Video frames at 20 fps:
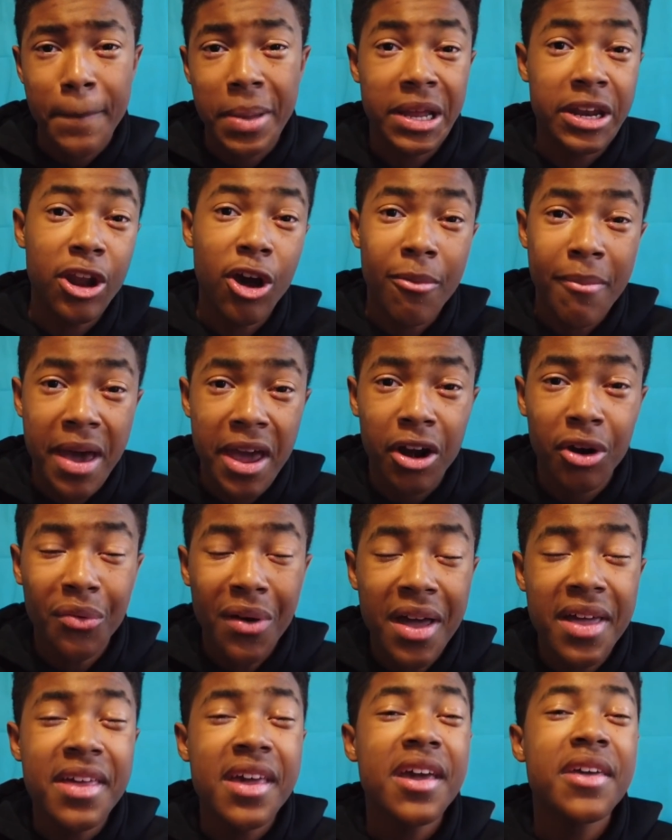But no matter
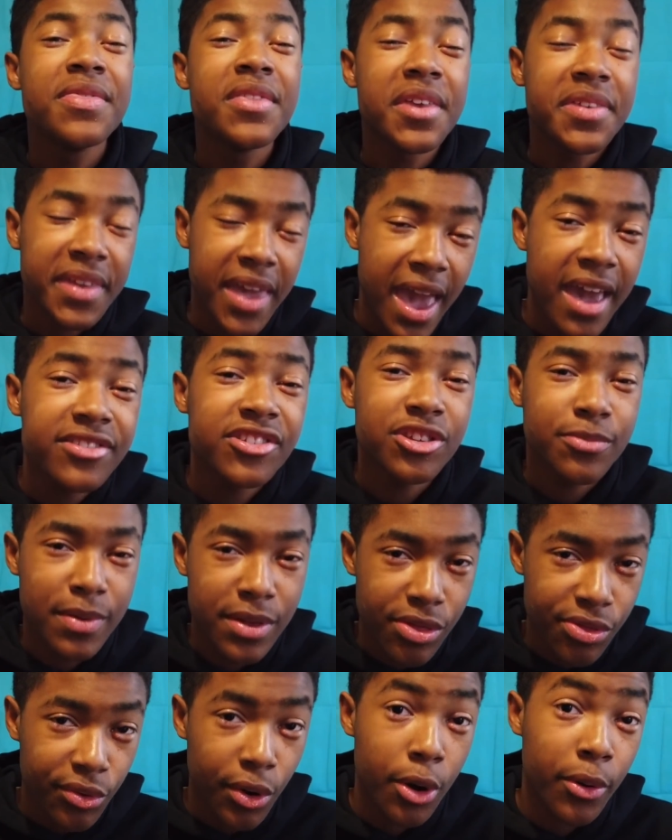what, this case has
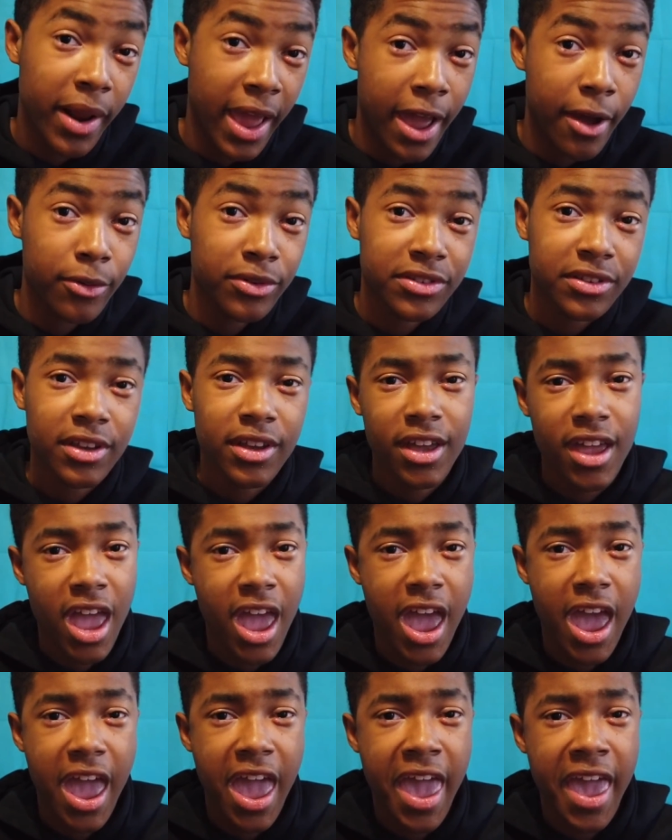been thrown out.
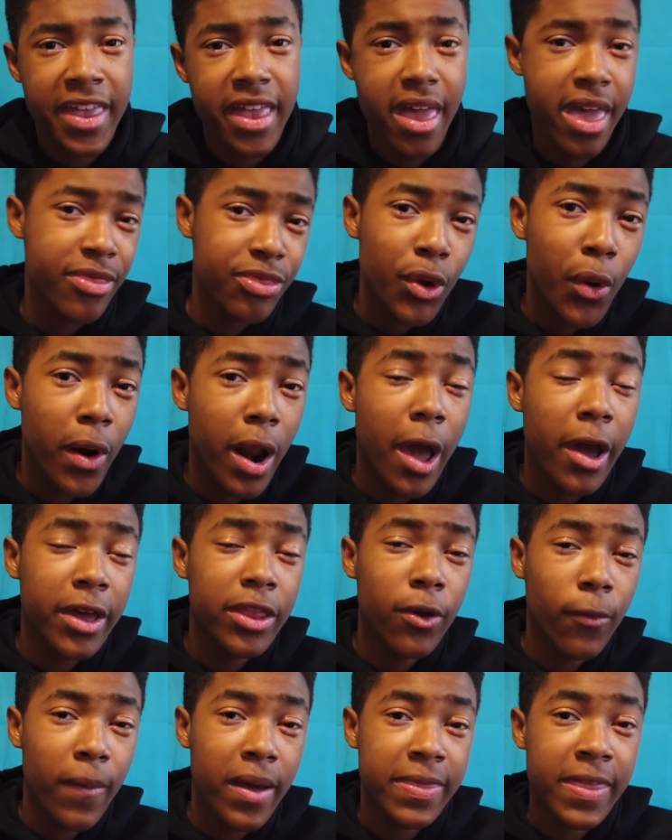And thrown out
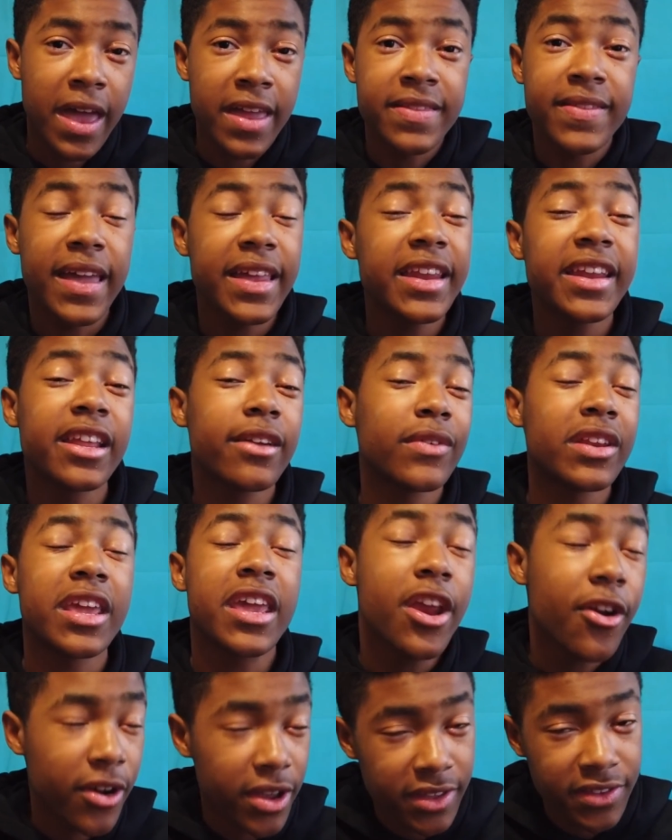in the way that they didn't even
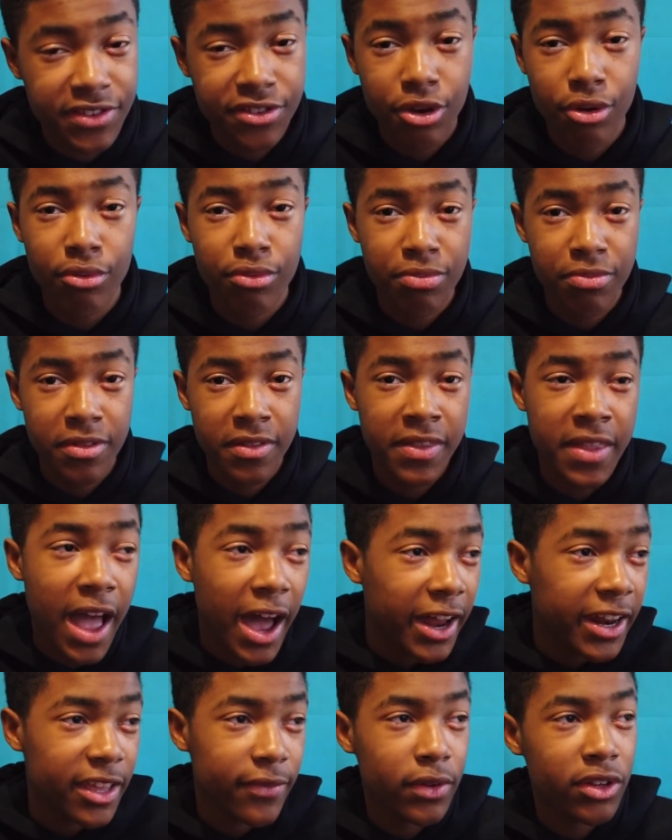hear it. So
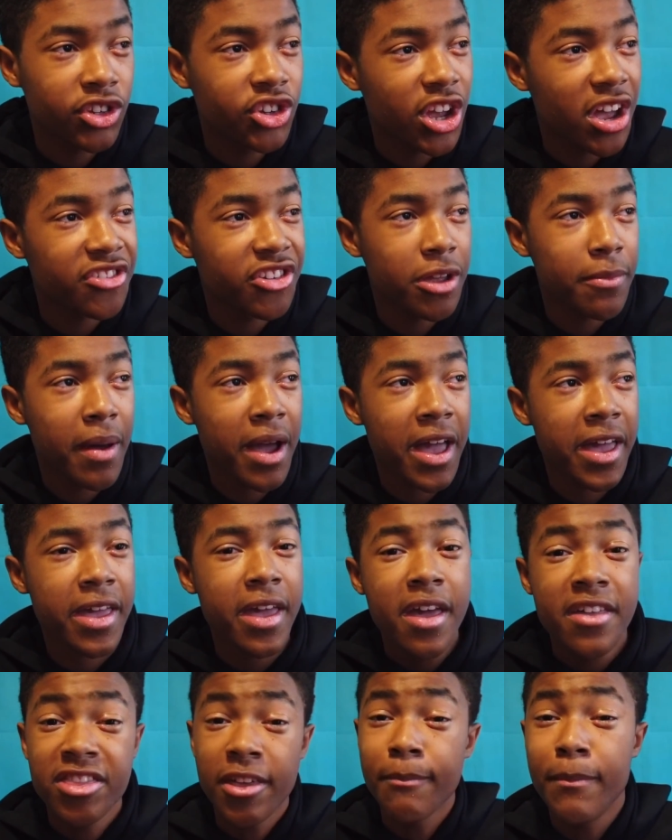not even judging by
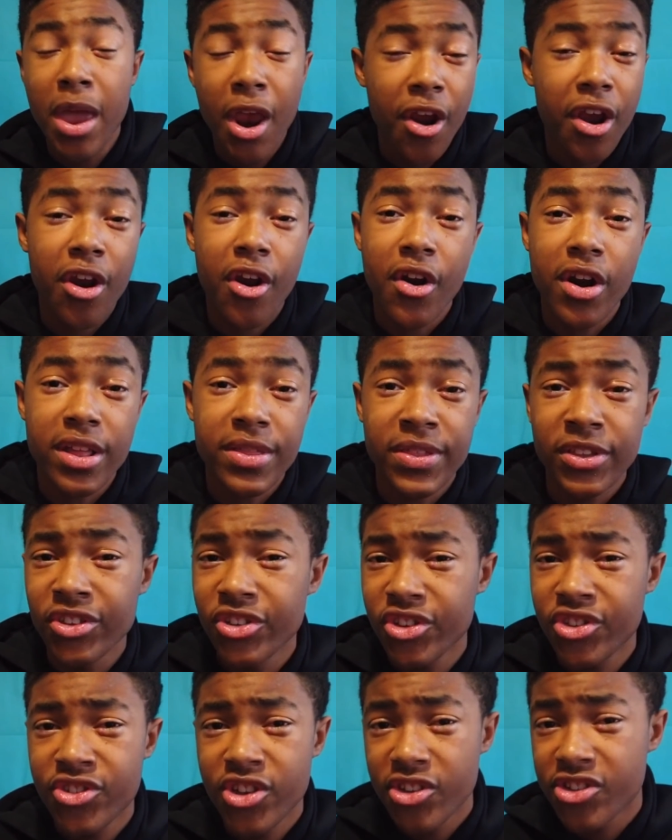the merit or anything,
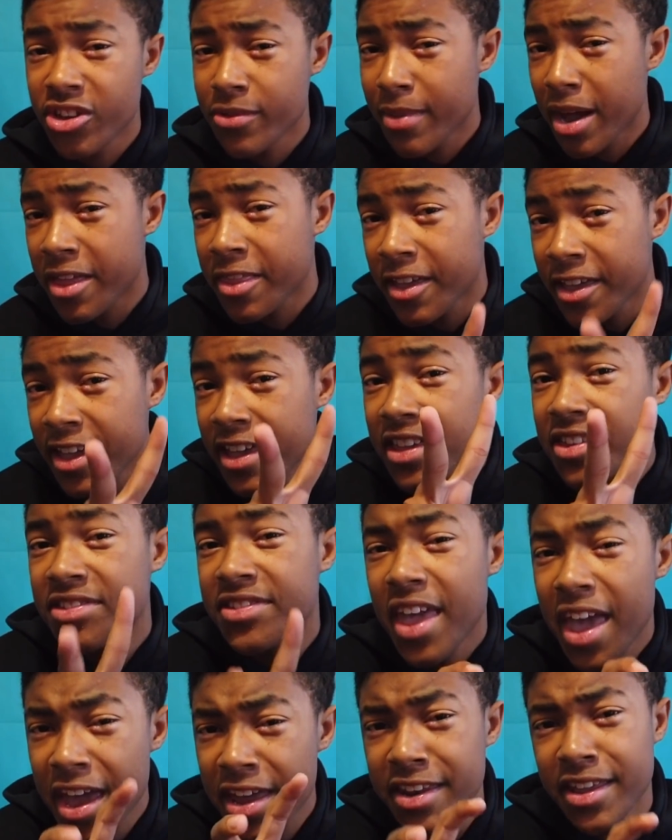just judging by the
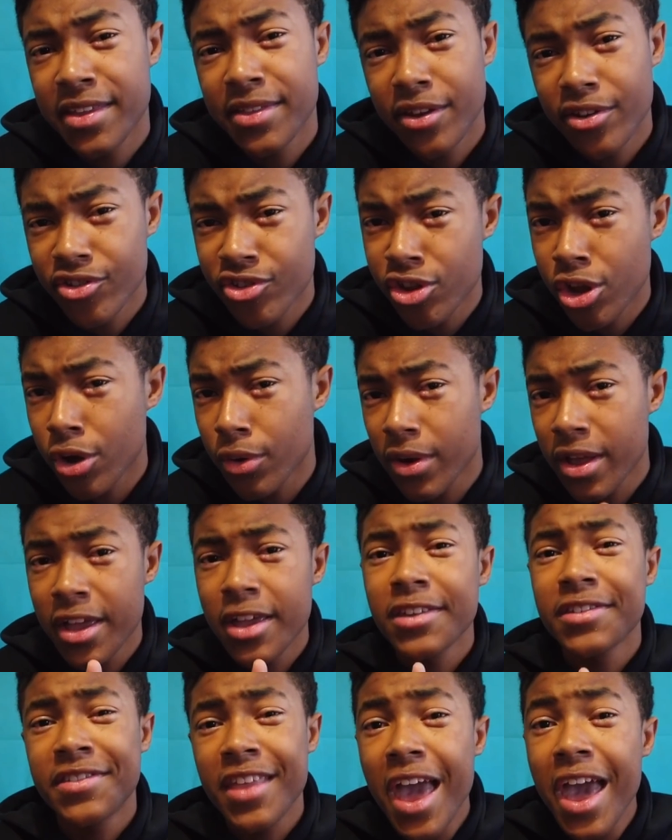standing. There's no
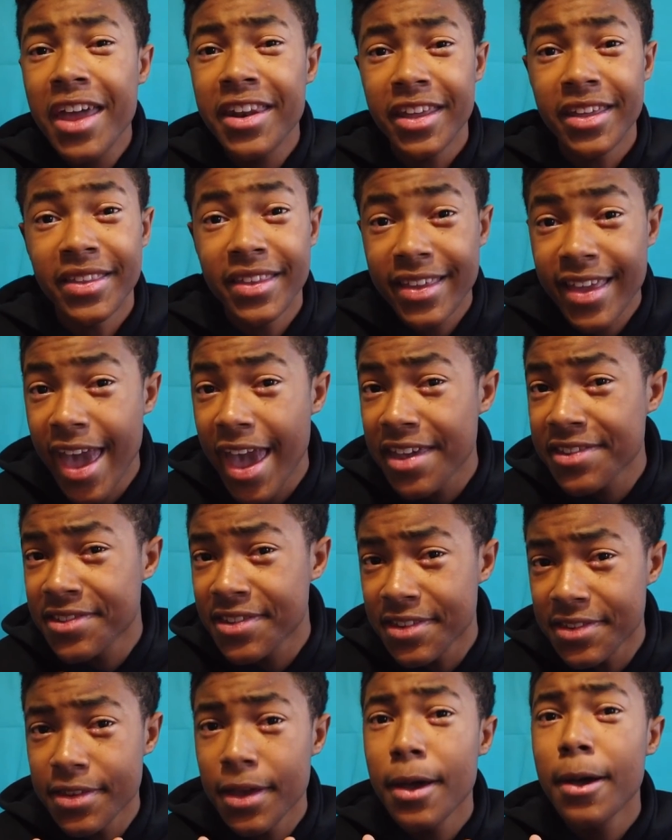standing. The case
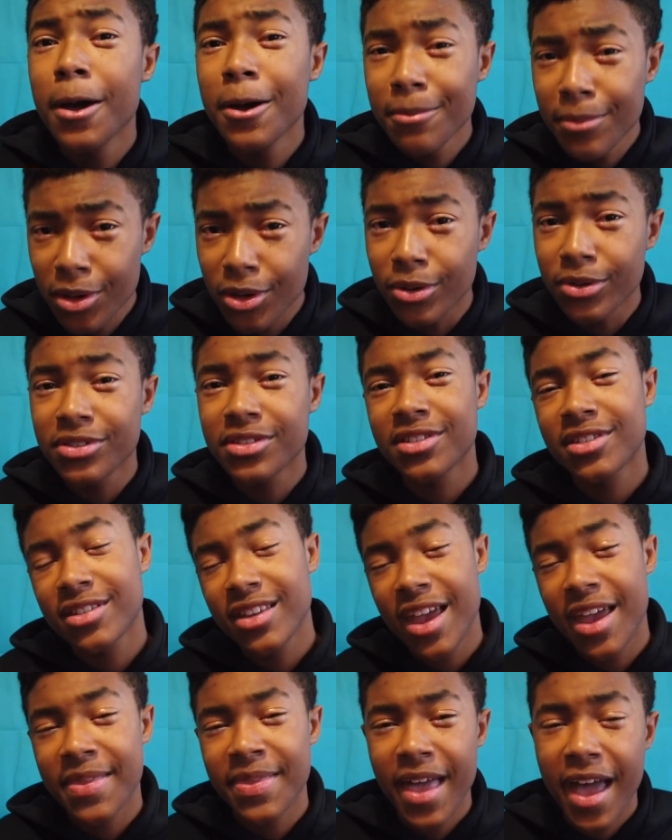is moot.
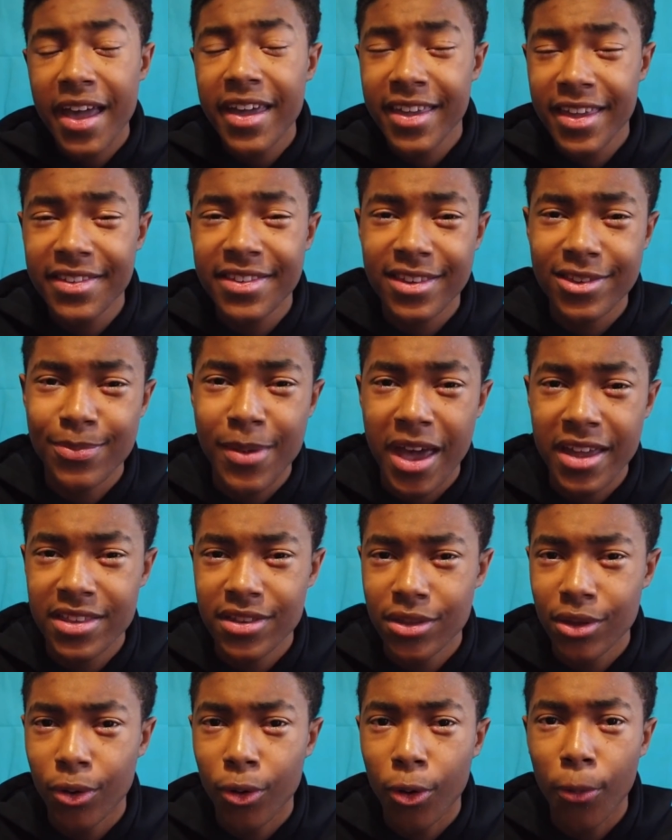And that gets us back
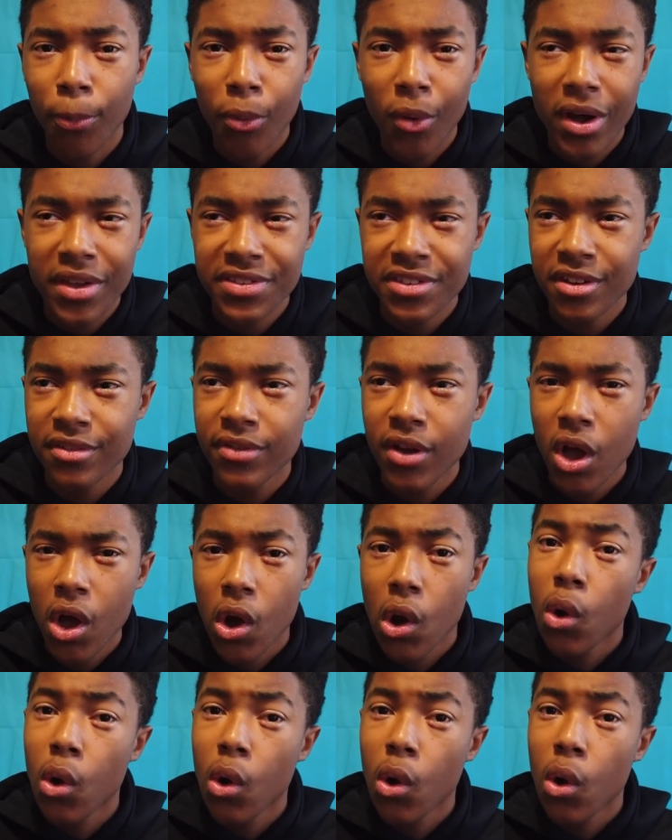to the whole point of,